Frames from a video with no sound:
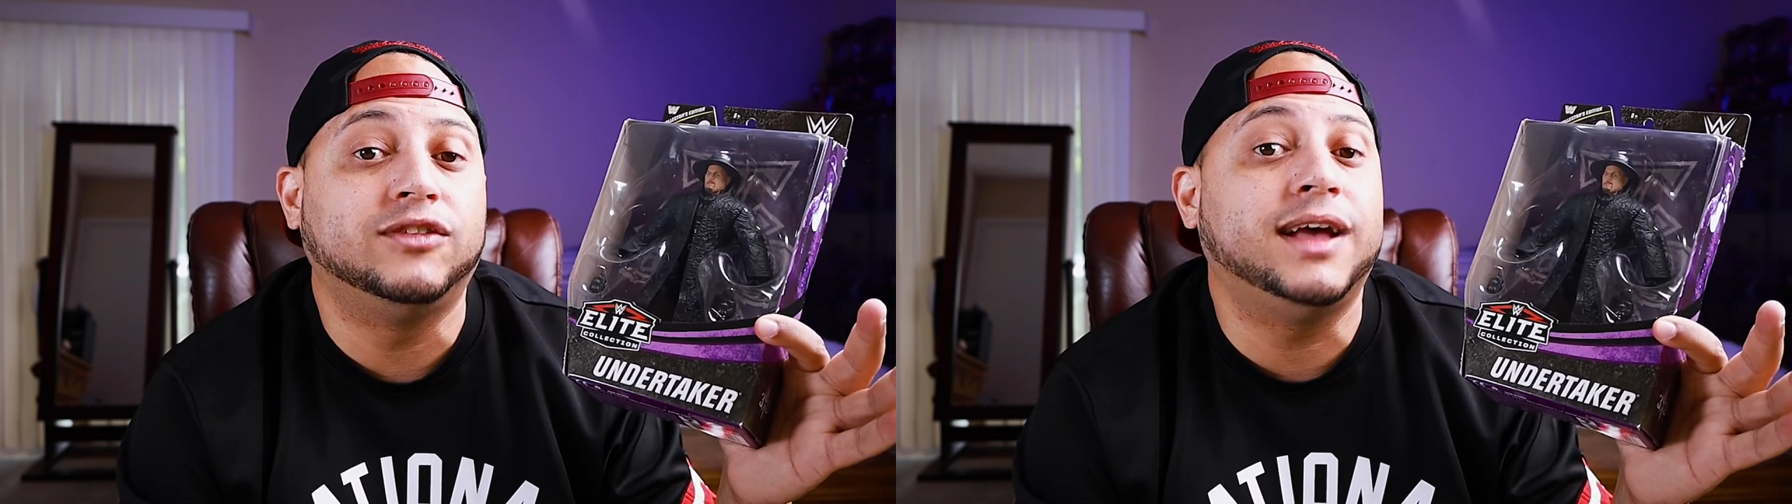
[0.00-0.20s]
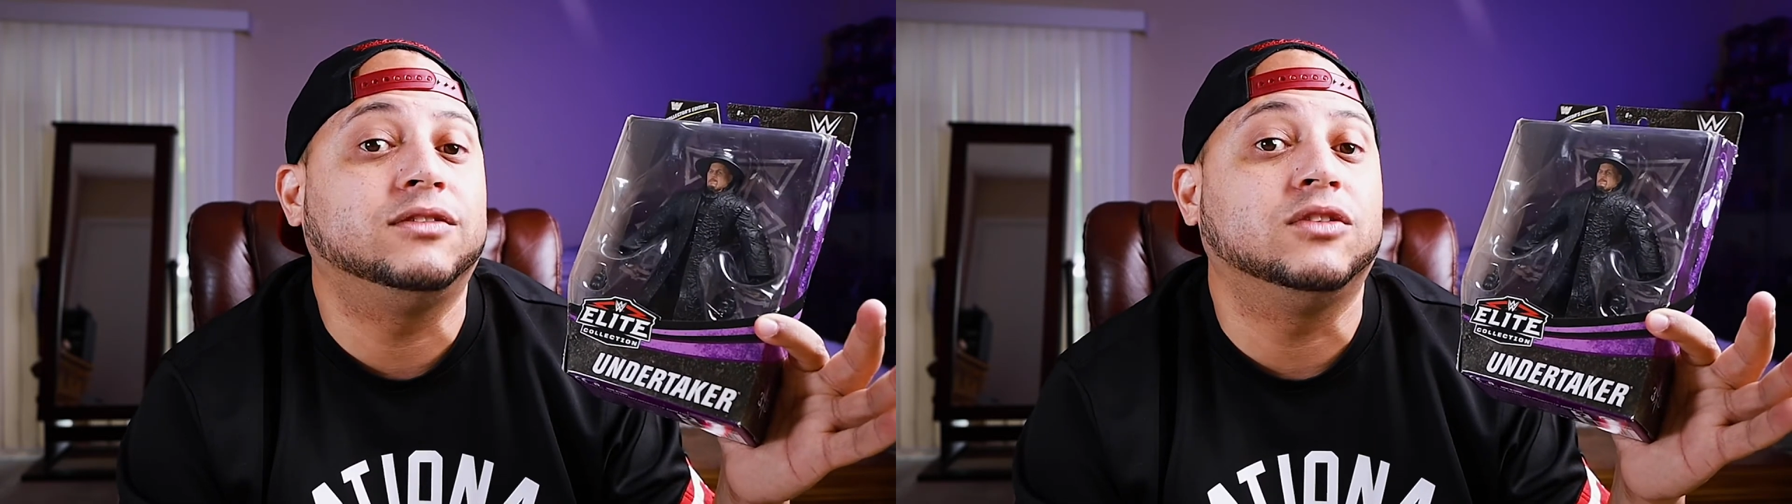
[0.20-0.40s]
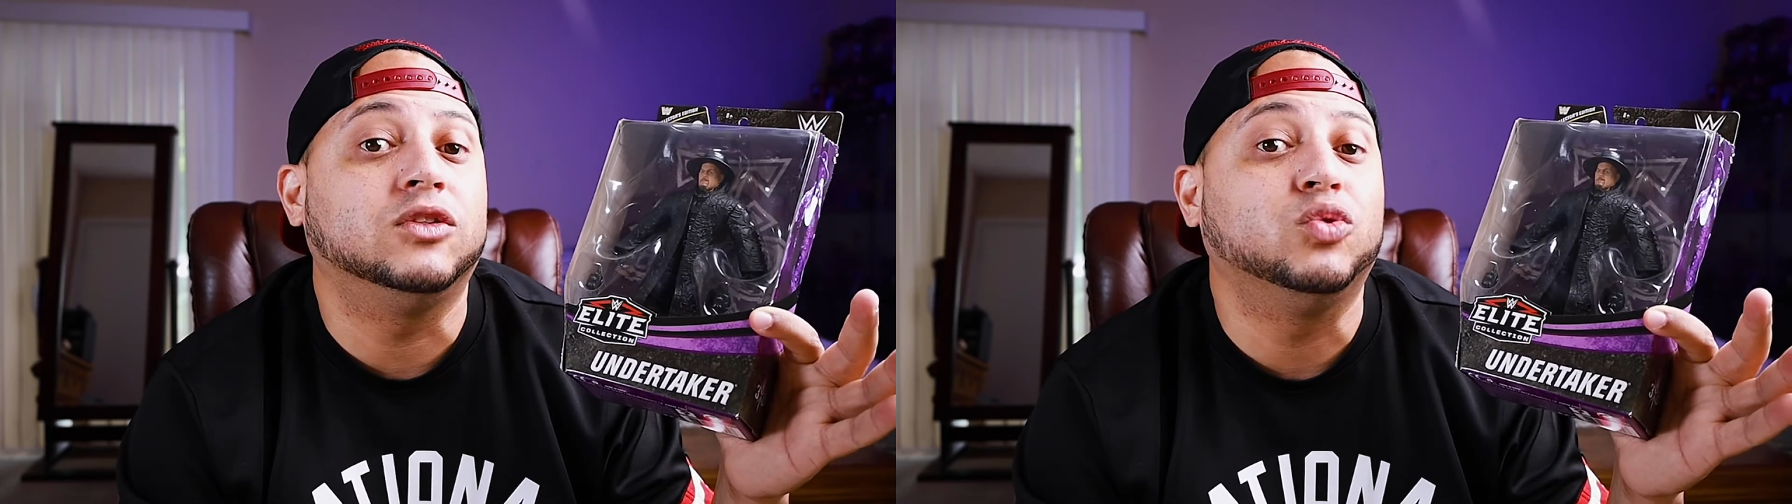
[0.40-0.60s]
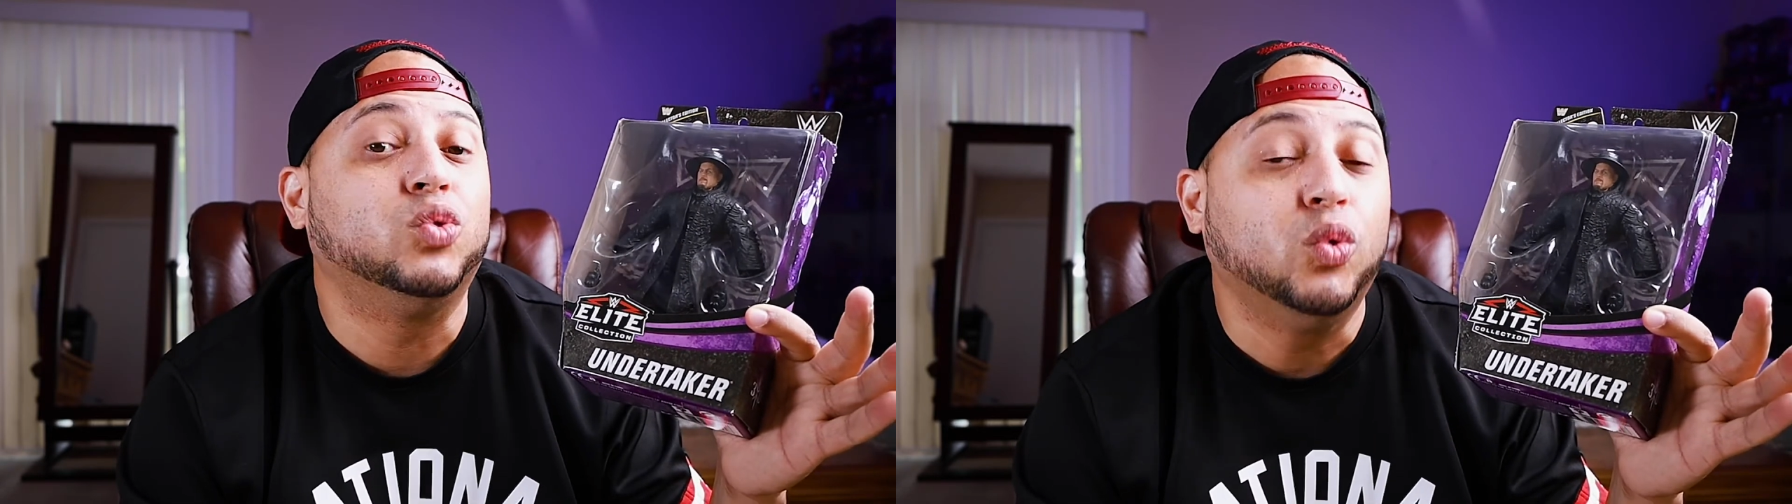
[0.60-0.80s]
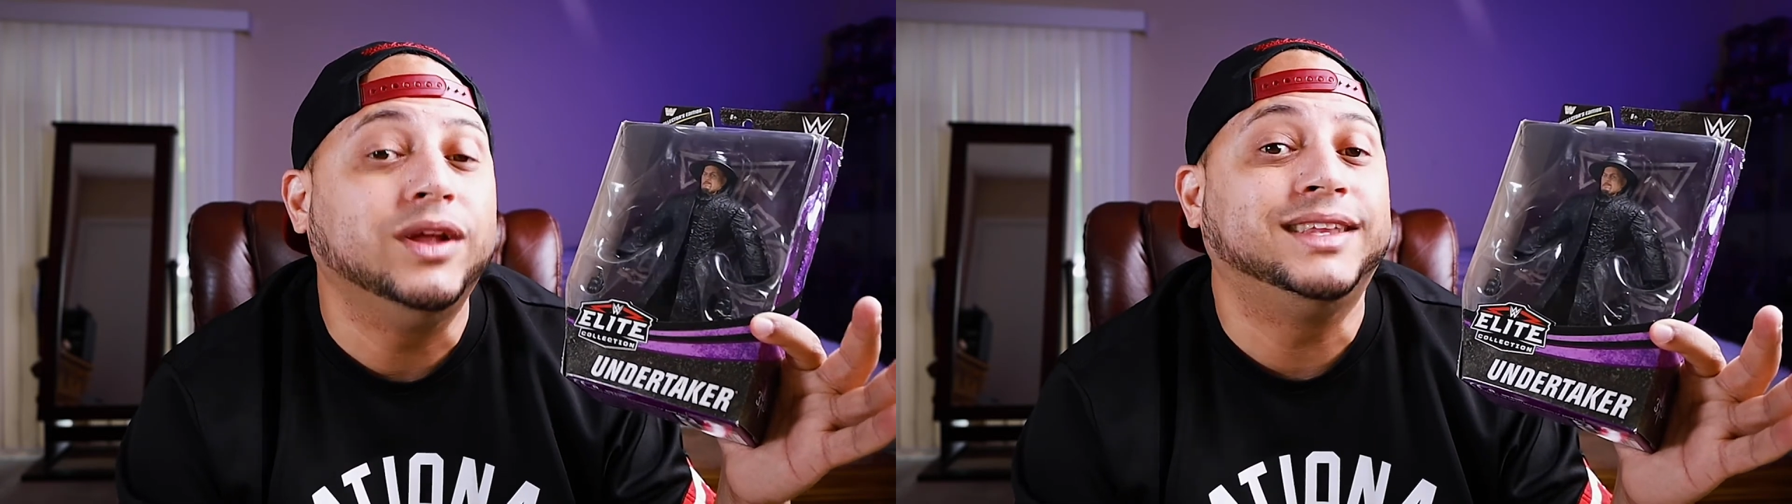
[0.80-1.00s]
That's
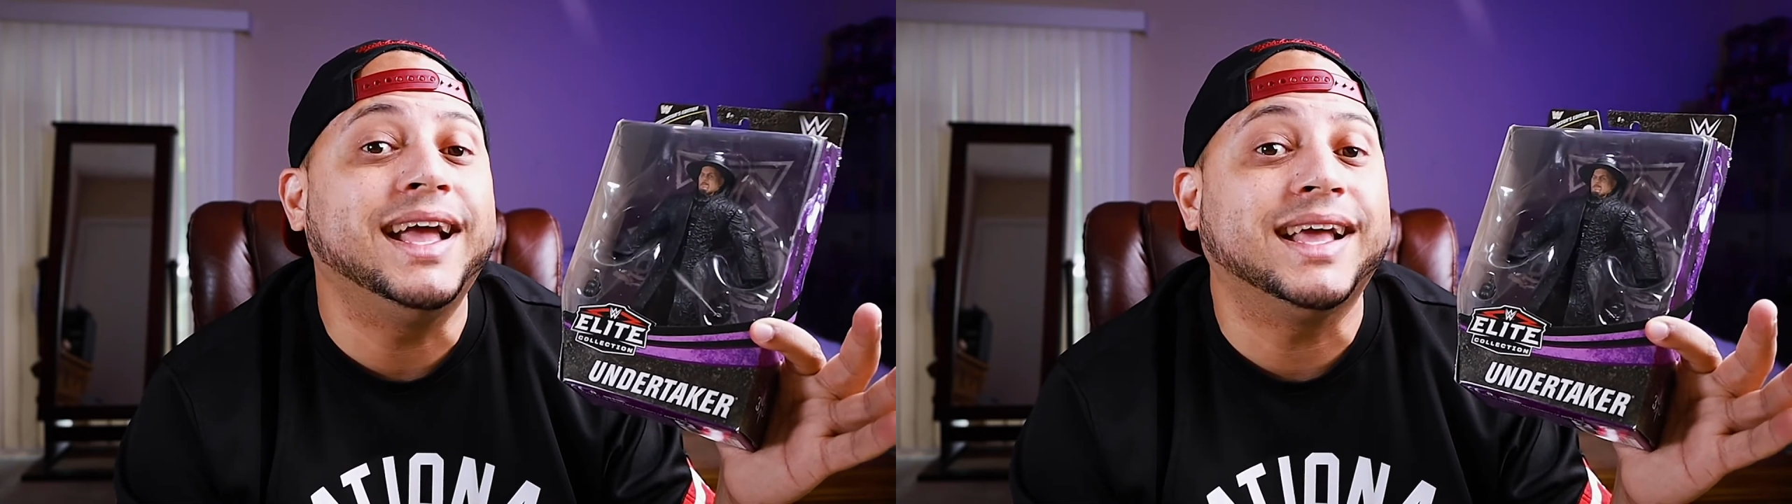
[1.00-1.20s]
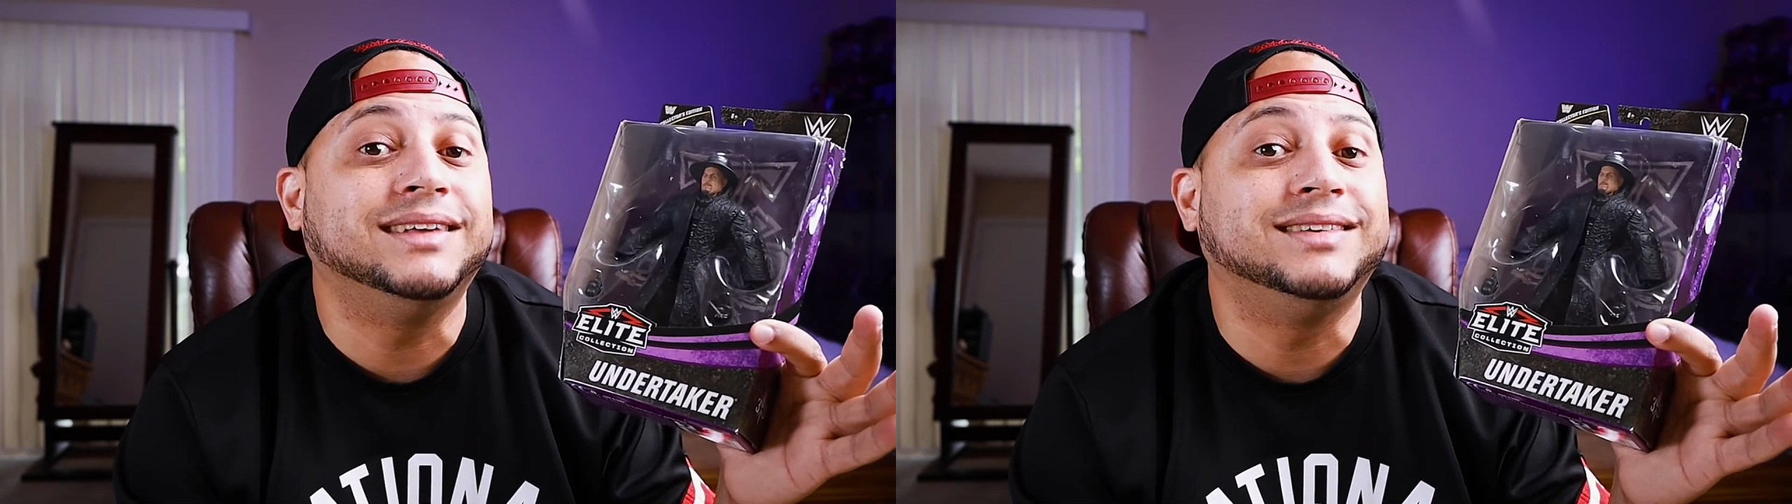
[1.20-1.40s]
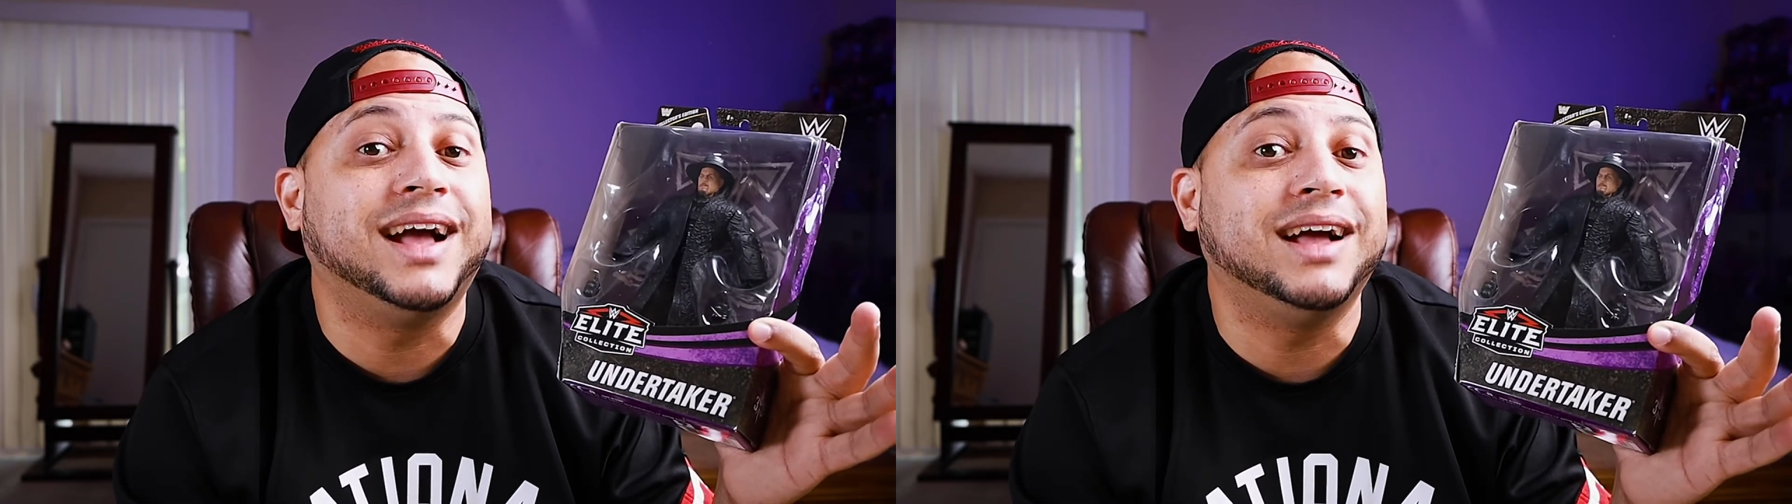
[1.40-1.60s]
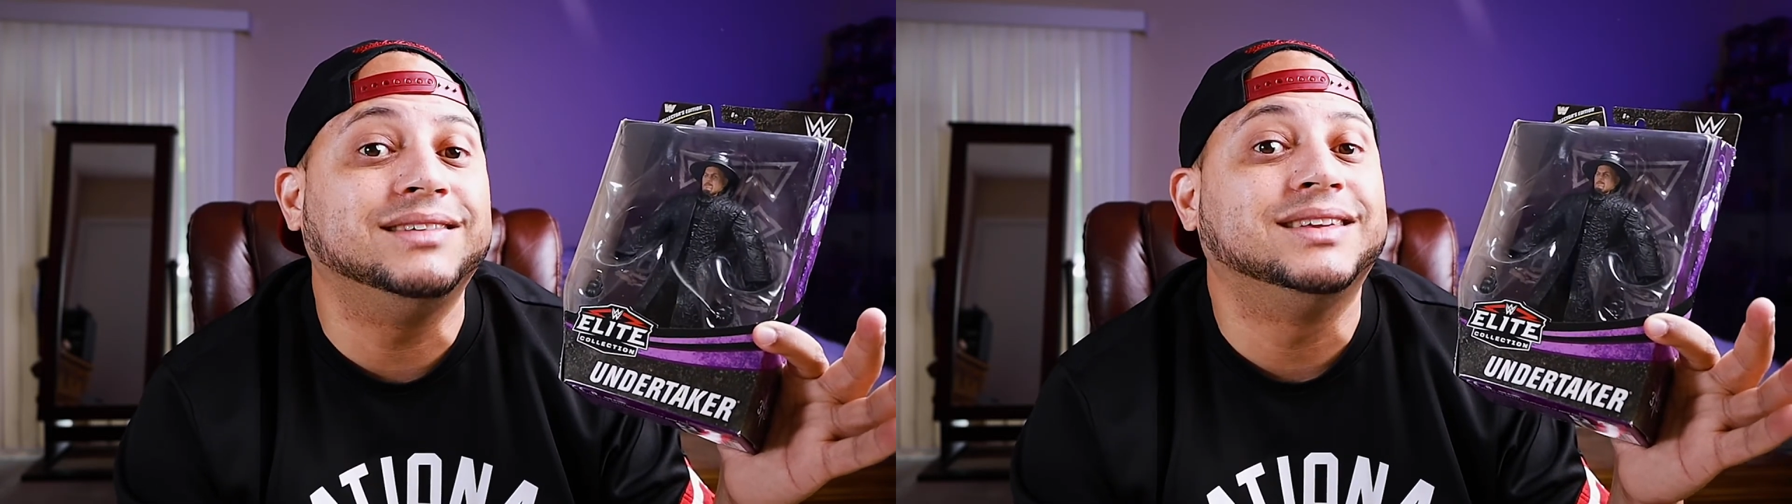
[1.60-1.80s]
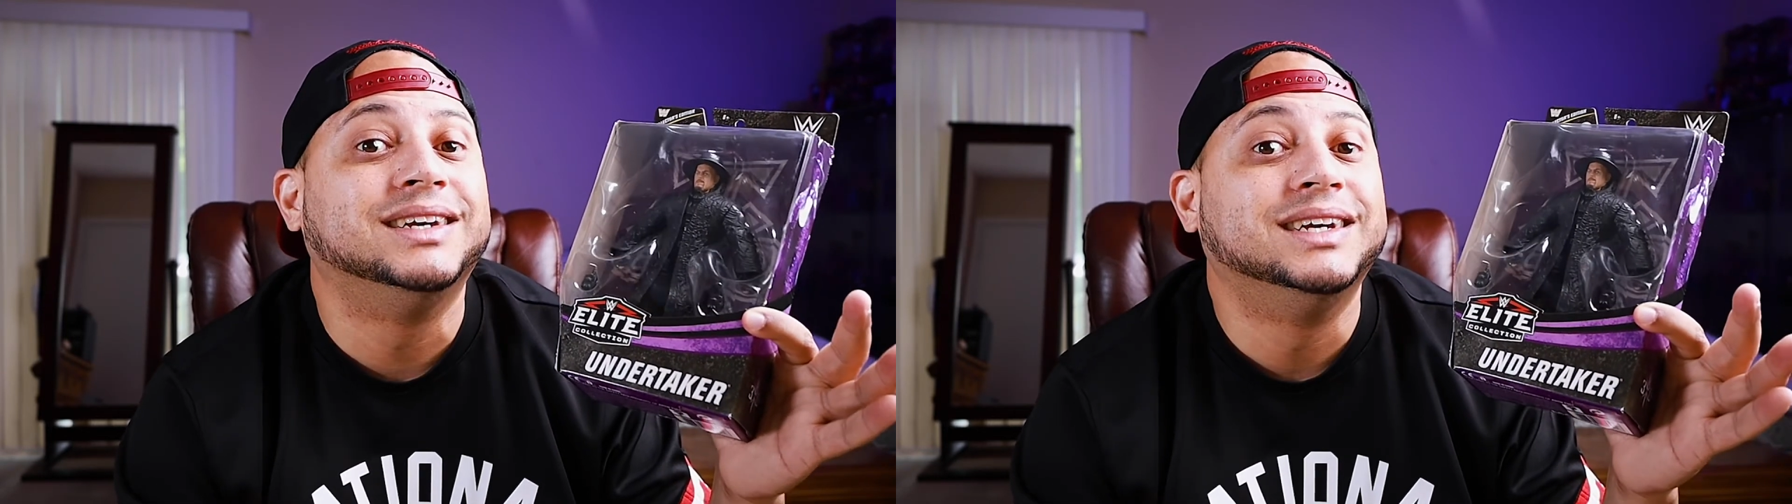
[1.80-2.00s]
3 decades, guys.